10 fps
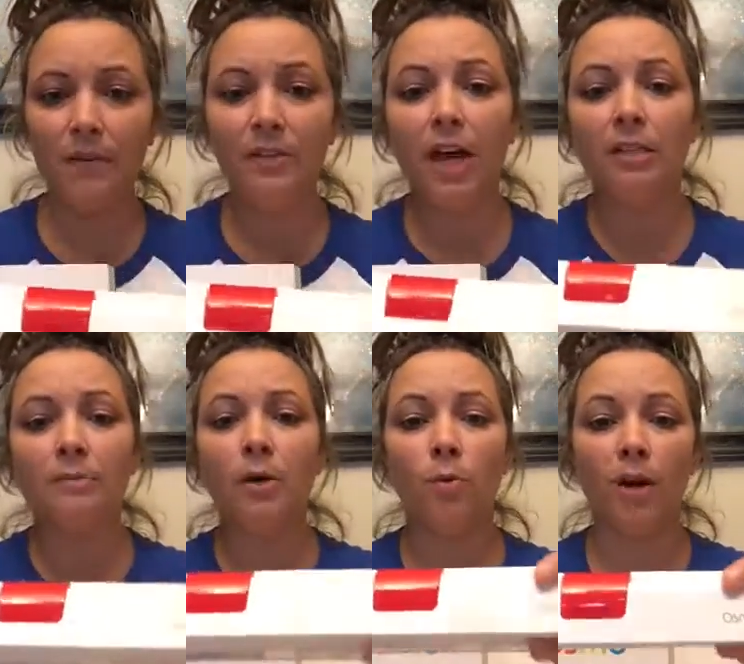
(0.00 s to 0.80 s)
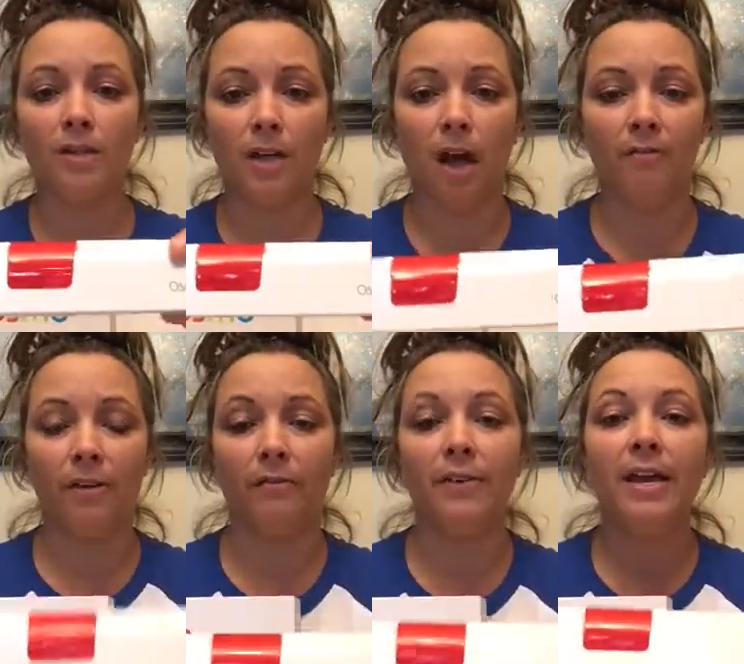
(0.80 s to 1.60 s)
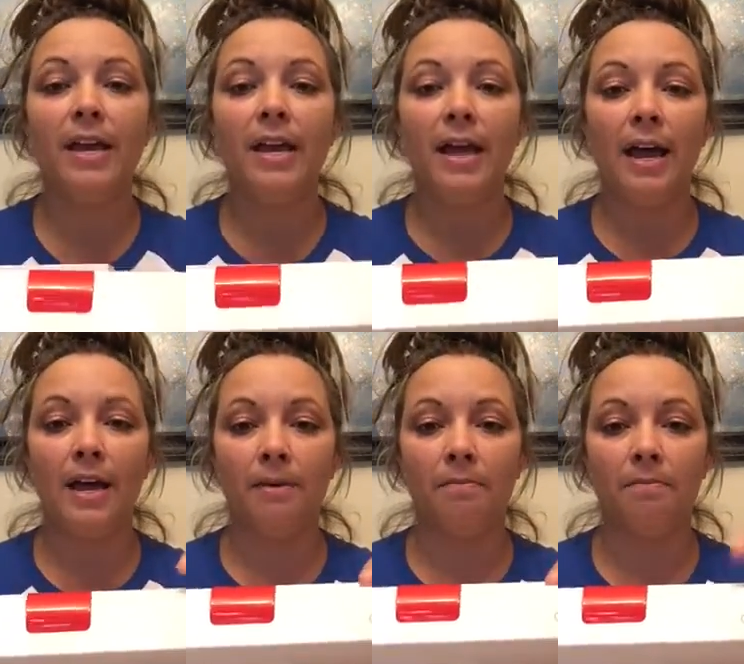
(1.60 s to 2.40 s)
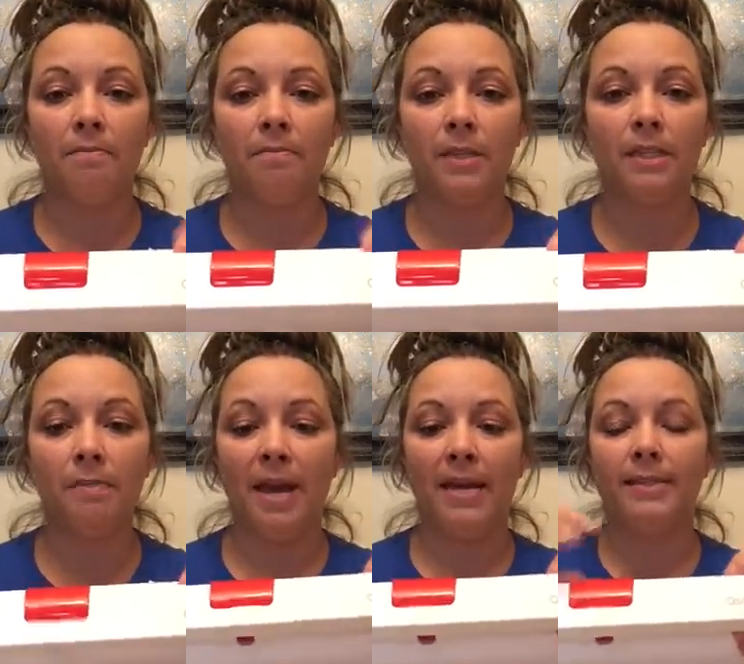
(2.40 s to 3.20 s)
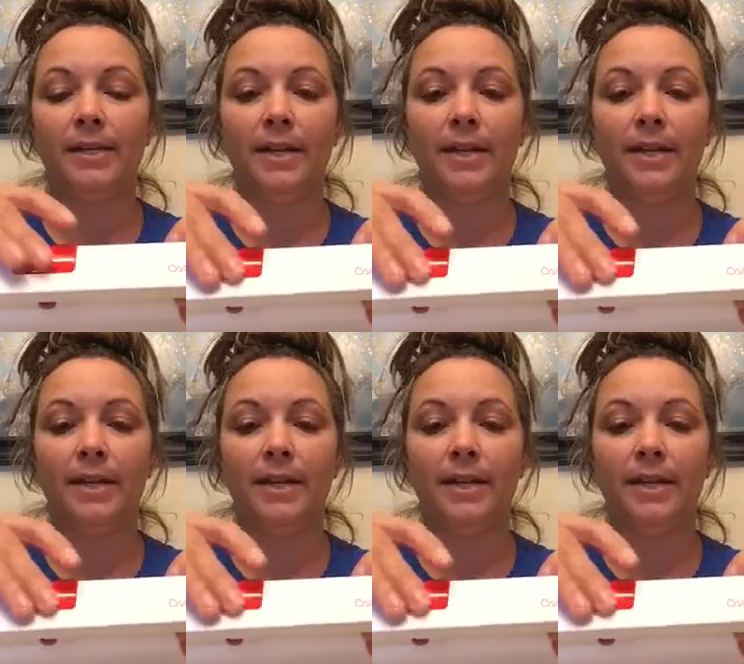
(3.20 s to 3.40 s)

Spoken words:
the Osmo works off of this base,